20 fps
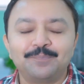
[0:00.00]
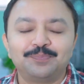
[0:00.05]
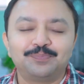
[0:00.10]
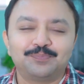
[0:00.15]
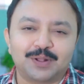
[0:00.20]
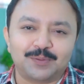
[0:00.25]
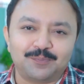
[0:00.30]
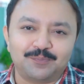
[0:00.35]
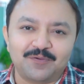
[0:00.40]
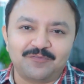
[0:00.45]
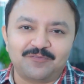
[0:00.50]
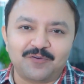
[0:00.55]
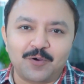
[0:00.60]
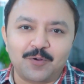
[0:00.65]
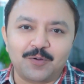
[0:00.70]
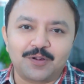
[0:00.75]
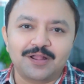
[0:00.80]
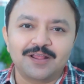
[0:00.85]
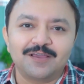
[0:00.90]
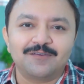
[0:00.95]
But
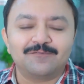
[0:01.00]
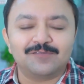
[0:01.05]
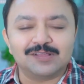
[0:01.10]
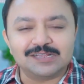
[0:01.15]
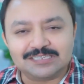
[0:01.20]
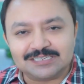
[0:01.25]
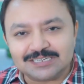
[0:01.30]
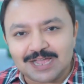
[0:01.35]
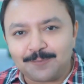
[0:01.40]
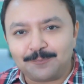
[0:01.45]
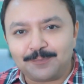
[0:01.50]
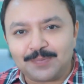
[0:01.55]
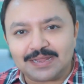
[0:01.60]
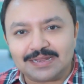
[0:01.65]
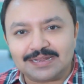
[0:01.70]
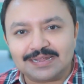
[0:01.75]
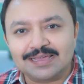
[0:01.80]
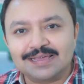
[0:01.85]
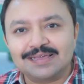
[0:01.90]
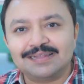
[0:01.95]
before we jump
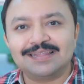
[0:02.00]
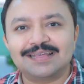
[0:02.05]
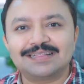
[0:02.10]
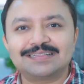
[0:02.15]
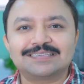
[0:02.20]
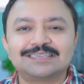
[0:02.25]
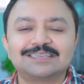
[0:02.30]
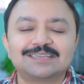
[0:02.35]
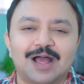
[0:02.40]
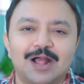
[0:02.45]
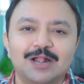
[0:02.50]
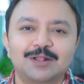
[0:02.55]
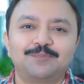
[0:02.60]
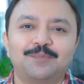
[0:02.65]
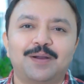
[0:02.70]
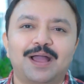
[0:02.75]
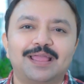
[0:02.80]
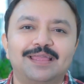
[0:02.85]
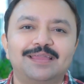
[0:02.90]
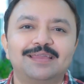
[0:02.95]
in, let's start
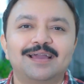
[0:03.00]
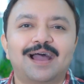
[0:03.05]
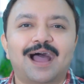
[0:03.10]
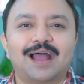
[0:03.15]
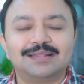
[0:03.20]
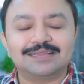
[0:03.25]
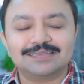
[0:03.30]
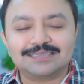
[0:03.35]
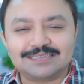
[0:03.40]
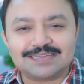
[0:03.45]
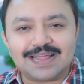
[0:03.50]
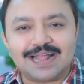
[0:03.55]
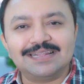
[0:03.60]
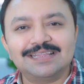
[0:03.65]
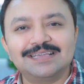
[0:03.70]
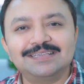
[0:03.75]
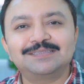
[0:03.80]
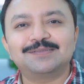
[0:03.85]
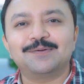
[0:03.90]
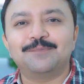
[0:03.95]
by
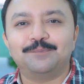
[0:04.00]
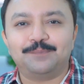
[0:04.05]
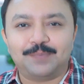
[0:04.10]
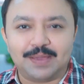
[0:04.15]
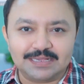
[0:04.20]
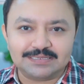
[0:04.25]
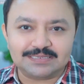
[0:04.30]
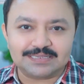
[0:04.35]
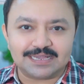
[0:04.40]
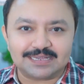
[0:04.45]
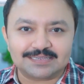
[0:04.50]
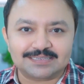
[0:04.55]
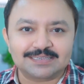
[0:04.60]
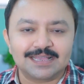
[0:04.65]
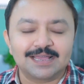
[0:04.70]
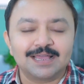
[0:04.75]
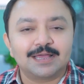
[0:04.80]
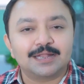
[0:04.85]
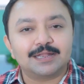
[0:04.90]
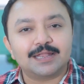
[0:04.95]
understanding some
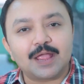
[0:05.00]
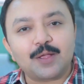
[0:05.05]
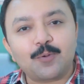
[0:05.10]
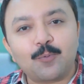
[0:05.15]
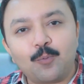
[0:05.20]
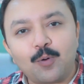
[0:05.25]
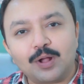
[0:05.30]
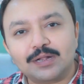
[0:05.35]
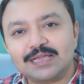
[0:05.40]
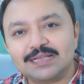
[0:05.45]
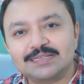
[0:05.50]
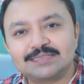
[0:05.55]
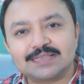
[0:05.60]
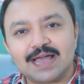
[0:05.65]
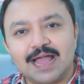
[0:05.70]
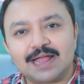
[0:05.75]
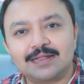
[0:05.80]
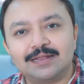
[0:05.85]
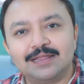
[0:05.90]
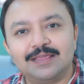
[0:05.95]
basics, like what
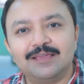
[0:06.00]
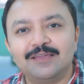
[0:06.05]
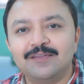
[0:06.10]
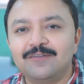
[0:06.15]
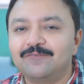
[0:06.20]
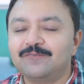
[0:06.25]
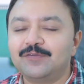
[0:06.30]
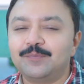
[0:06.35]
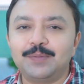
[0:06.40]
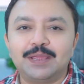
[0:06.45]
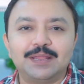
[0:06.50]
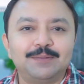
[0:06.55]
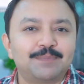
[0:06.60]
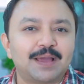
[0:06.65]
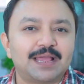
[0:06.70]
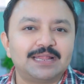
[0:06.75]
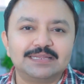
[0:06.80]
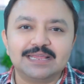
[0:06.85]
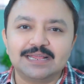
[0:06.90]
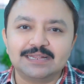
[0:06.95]
exactly we mean
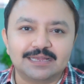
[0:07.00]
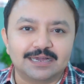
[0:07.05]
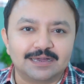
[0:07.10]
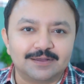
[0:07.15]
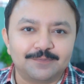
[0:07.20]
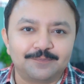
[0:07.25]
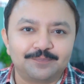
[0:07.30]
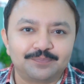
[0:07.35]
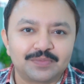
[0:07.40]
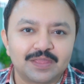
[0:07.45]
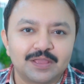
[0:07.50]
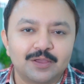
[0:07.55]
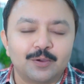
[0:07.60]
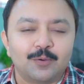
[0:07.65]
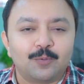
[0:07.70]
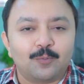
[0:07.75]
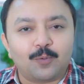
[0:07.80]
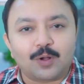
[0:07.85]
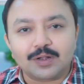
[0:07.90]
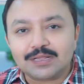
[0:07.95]
by data.
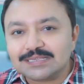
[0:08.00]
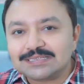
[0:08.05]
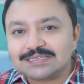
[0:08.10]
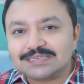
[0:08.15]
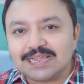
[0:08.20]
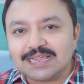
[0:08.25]
What is